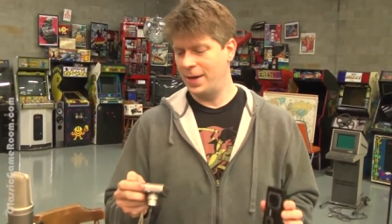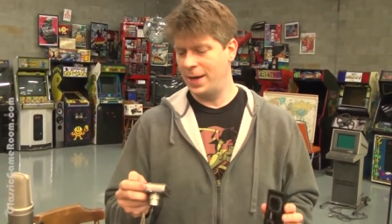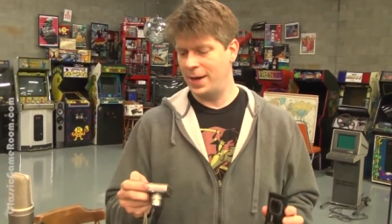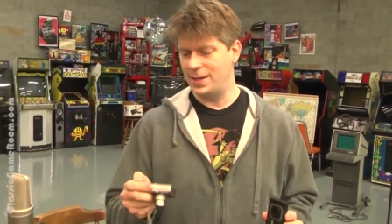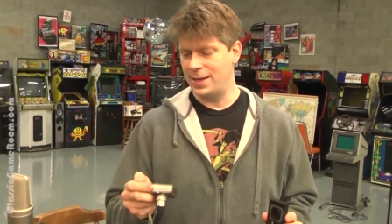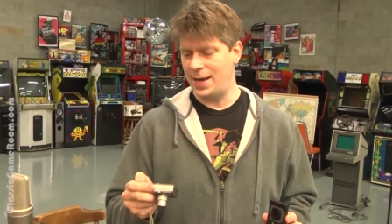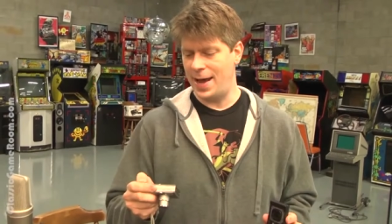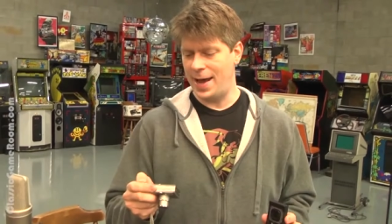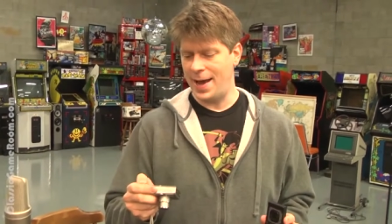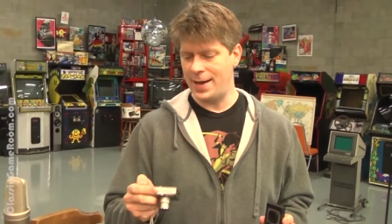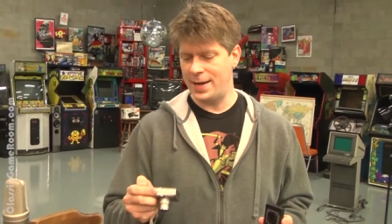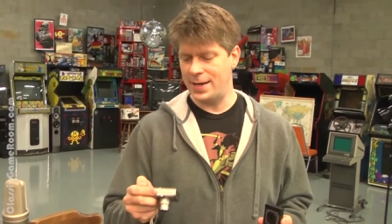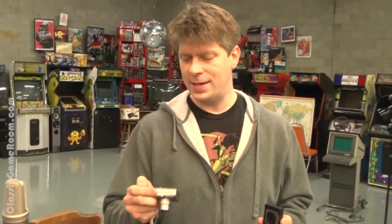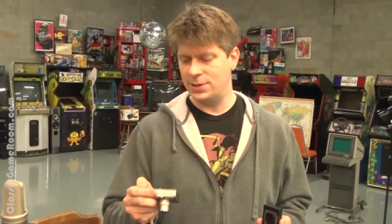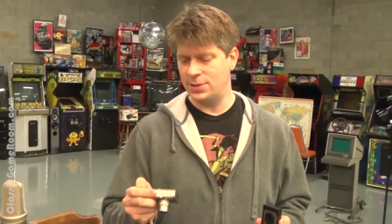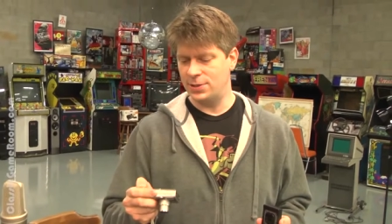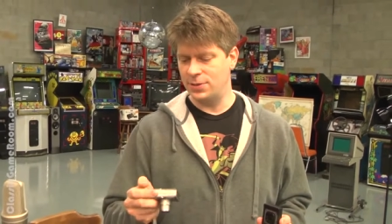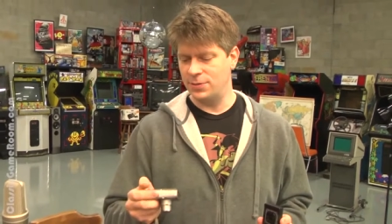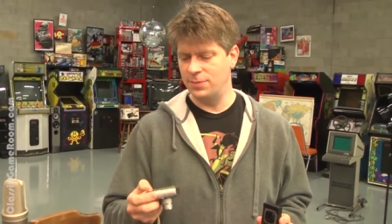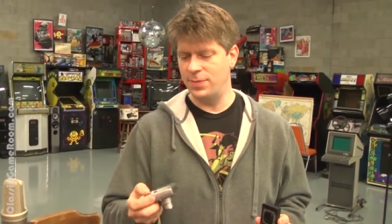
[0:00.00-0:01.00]
and add
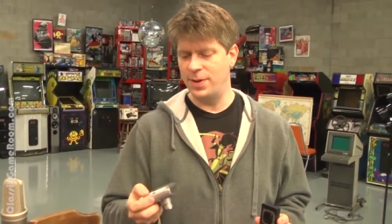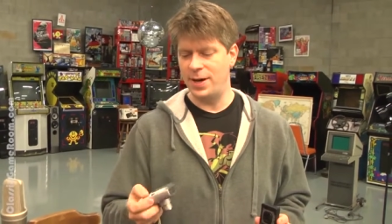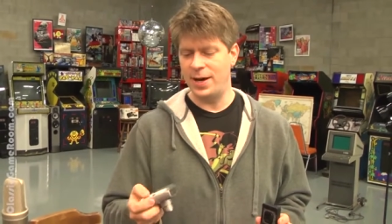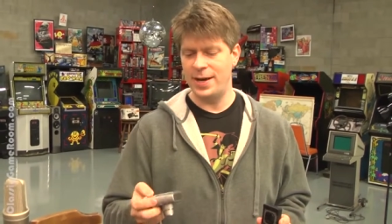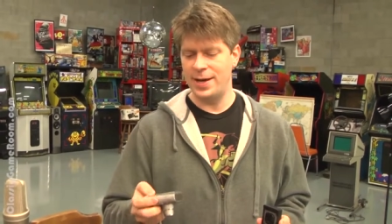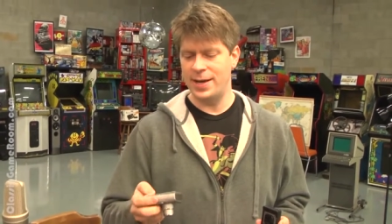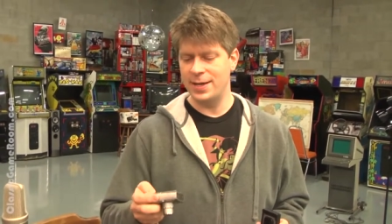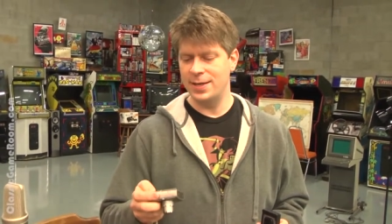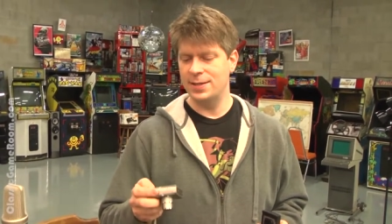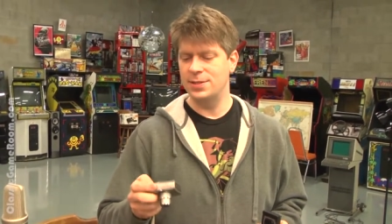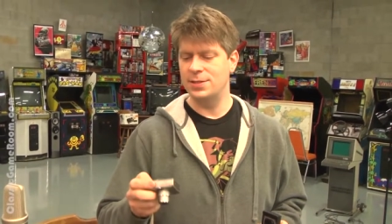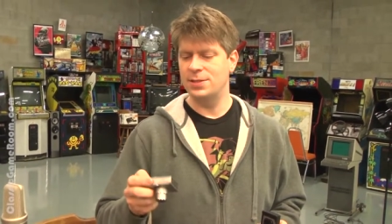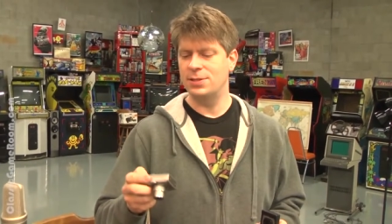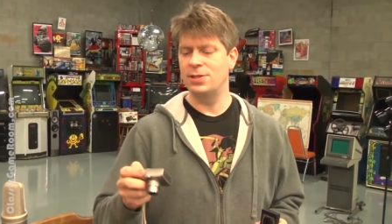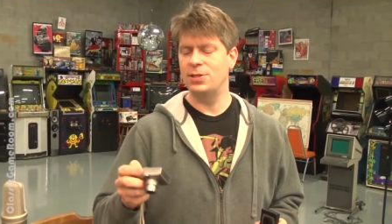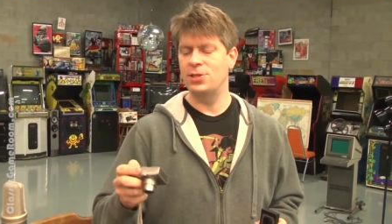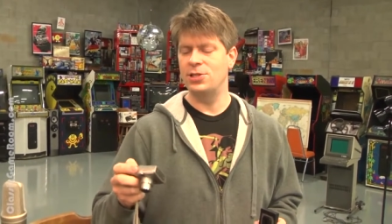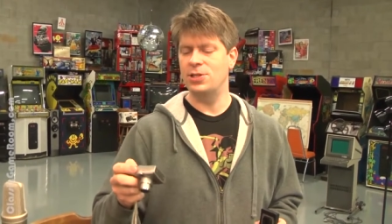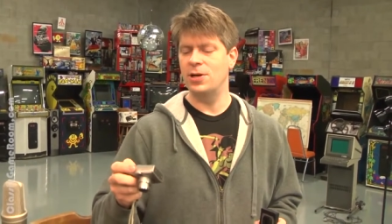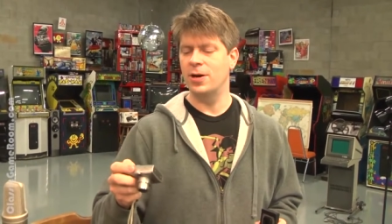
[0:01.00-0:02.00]
it to my
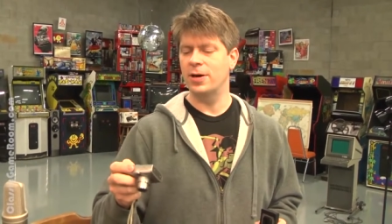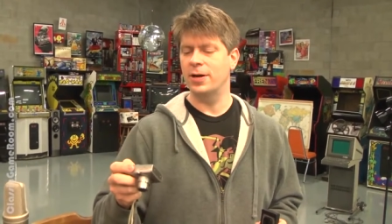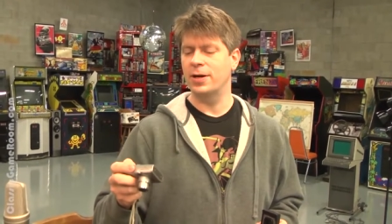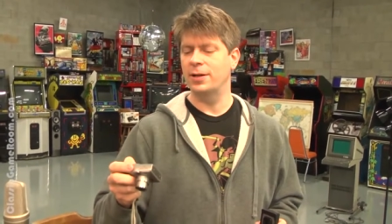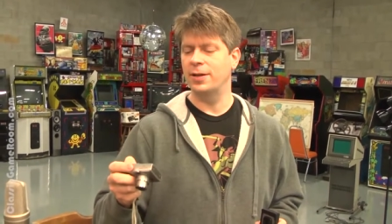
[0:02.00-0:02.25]
CGR